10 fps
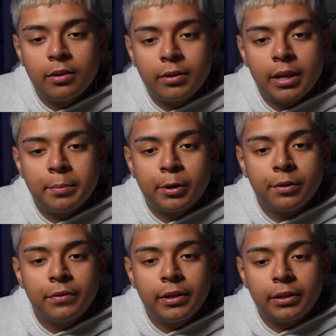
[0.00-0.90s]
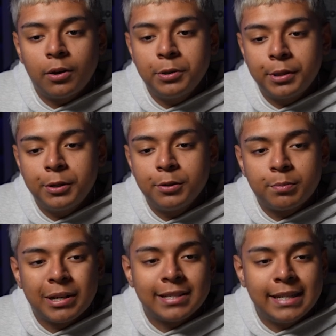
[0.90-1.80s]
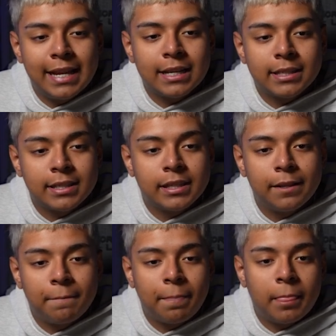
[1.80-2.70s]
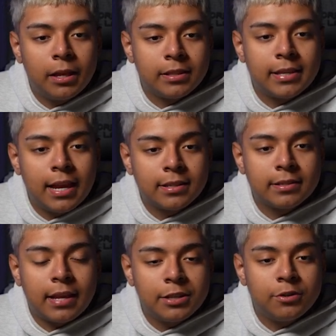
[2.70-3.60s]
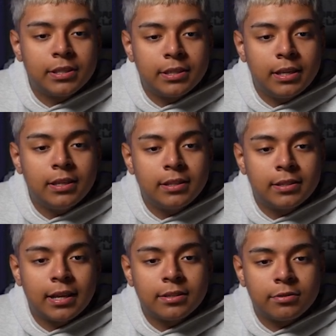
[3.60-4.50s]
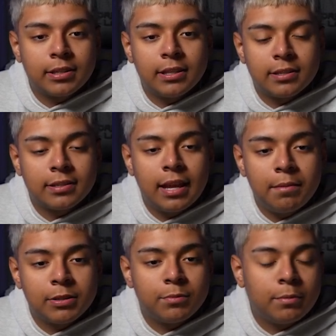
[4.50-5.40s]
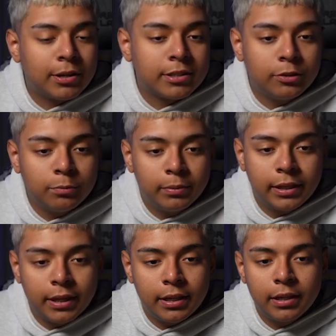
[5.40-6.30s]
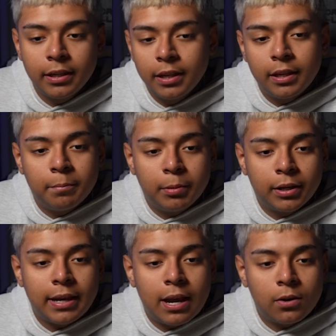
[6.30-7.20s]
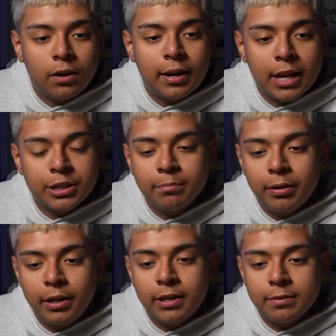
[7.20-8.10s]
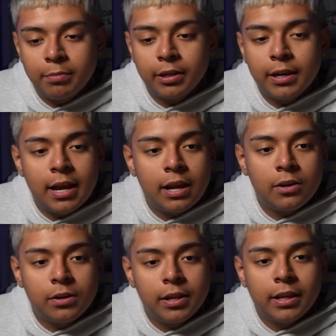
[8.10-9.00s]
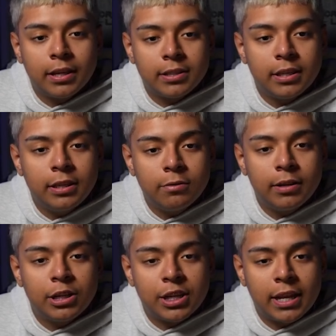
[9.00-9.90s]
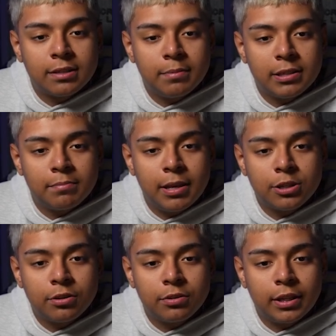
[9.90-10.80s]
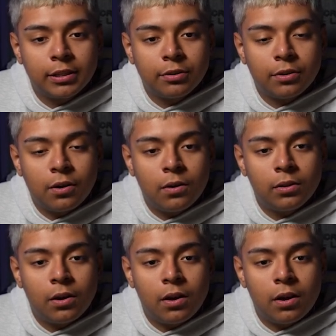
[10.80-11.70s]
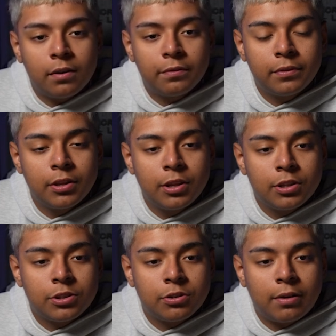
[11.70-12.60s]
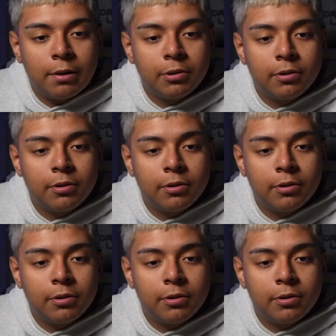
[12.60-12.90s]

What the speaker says: Okay, perfect. All you wanna do is press next. And text, as you can see, text will stay the same because we pressed duplicate. Book now, call to action button is book now. Continue enchantments, make sure that they're all off. So I would